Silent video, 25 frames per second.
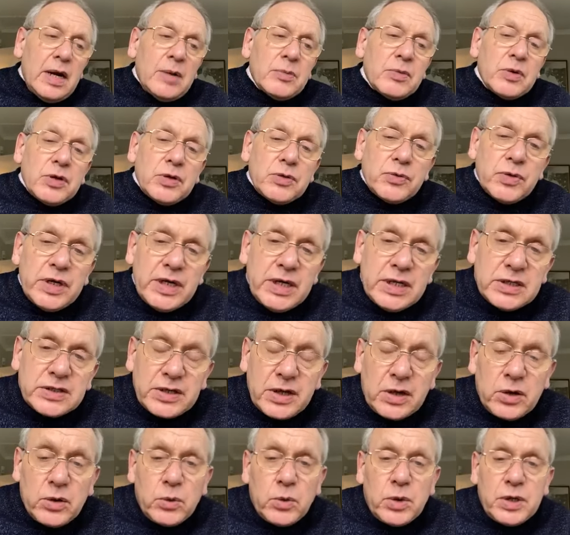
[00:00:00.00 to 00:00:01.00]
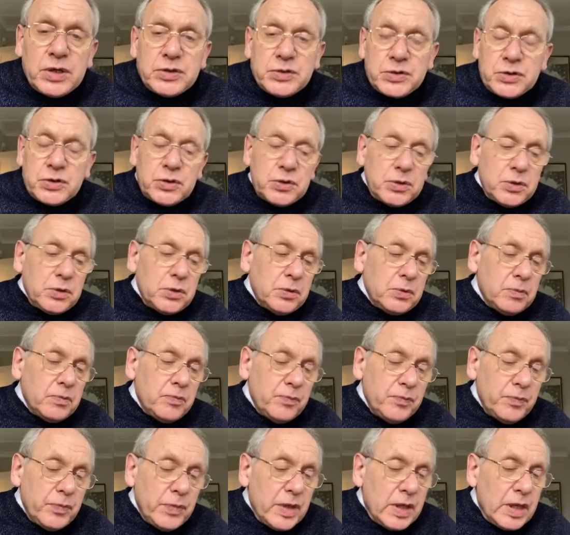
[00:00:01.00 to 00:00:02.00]
I'm going to read, as I always do,
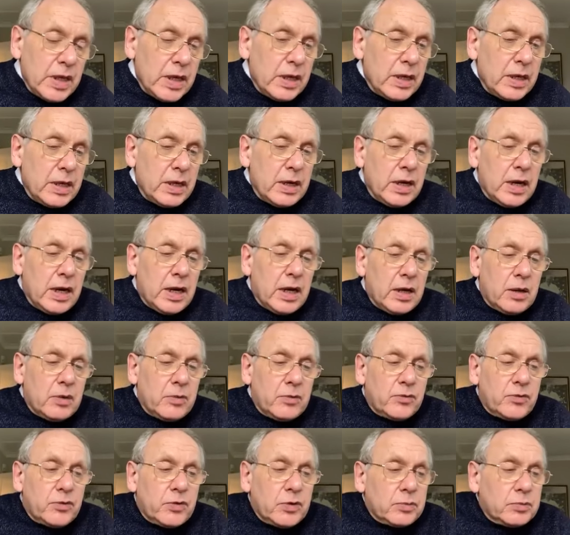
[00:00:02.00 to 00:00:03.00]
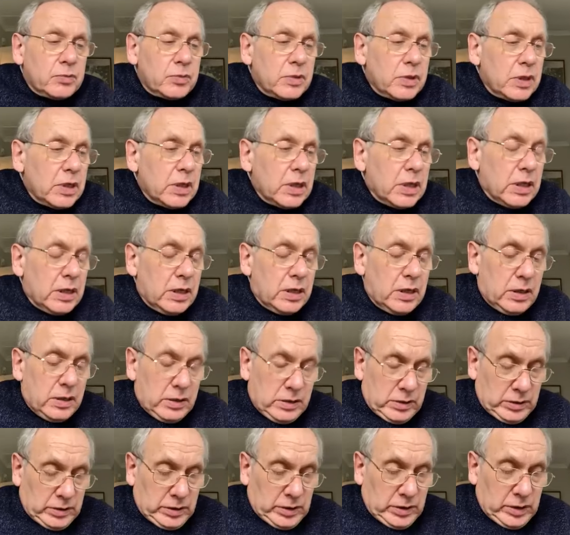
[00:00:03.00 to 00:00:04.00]
from
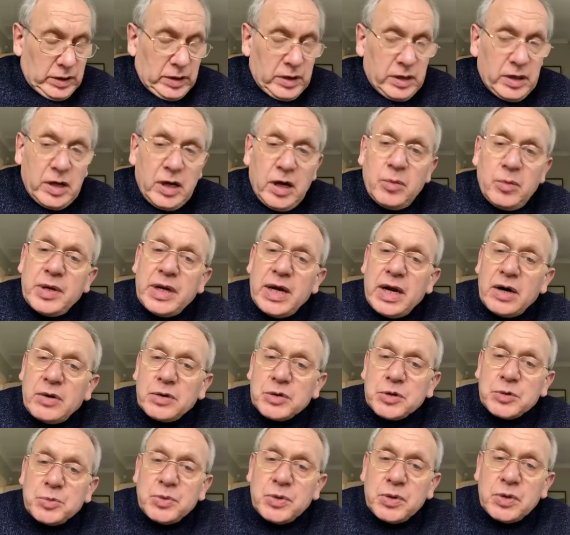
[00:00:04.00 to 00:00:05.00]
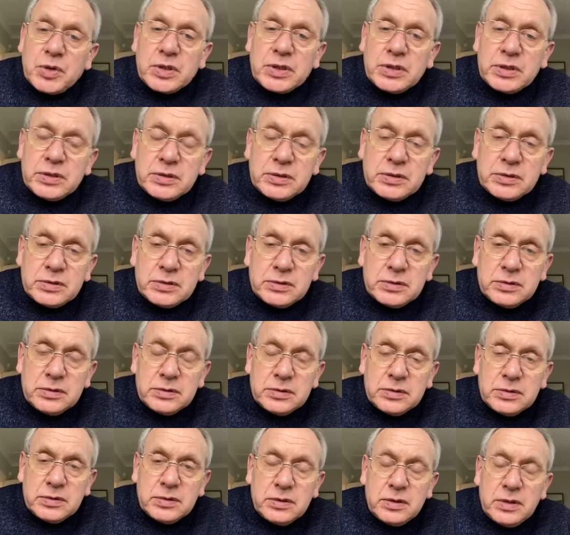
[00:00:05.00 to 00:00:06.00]
Carmen Harrow's book,
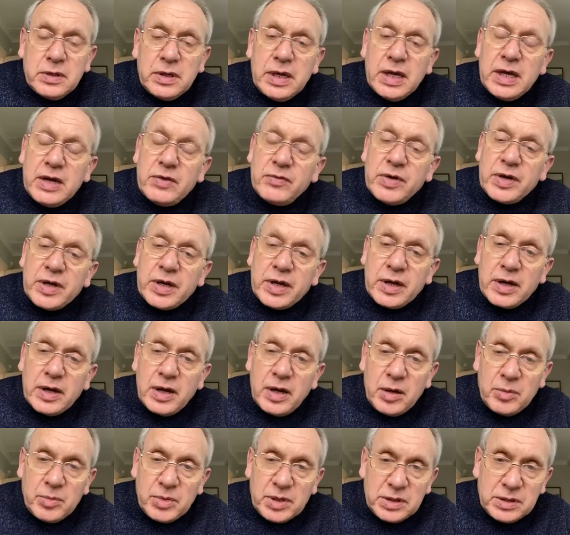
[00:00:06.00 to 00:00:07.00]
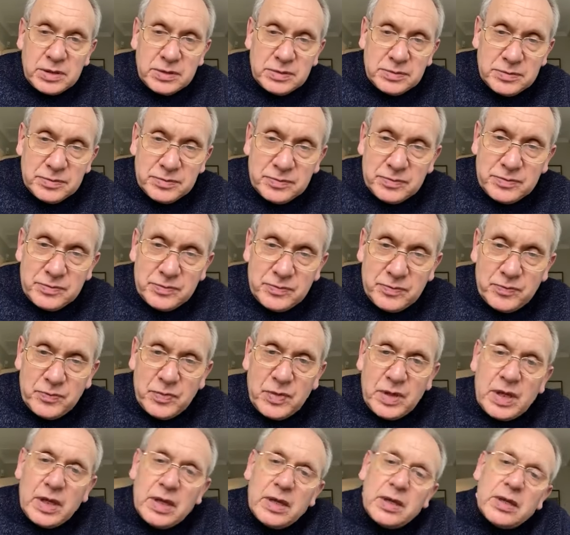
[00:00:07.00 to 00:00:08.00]
Everyday Karma,
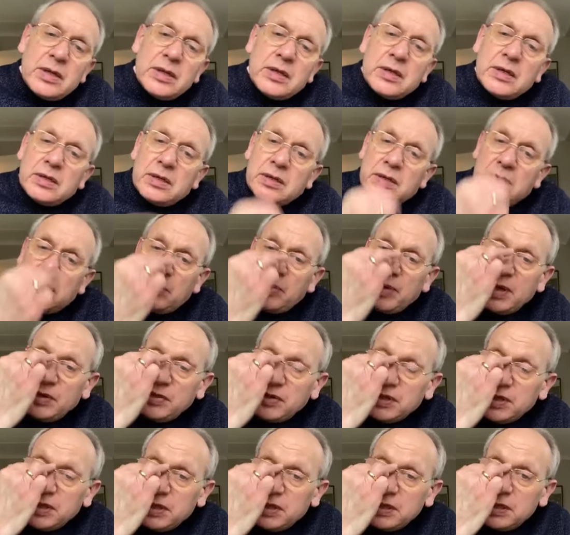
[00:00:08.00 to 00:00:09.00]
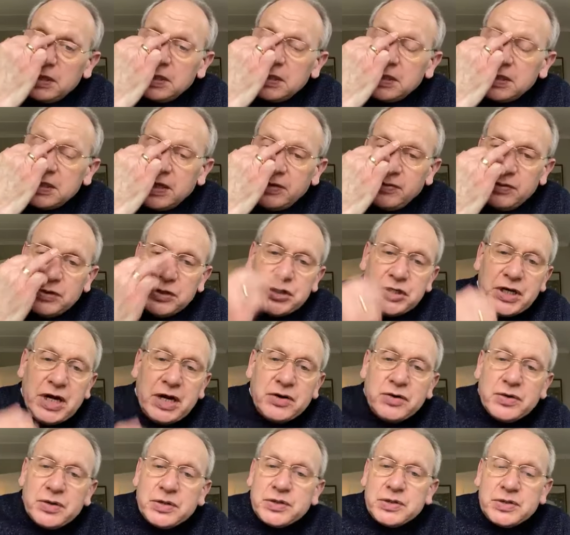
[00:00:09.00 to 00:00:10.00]
about the seven
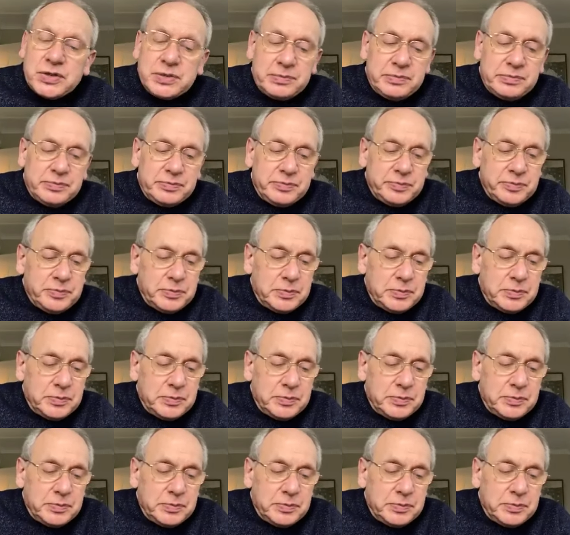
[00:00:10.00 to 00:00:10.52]
chakras.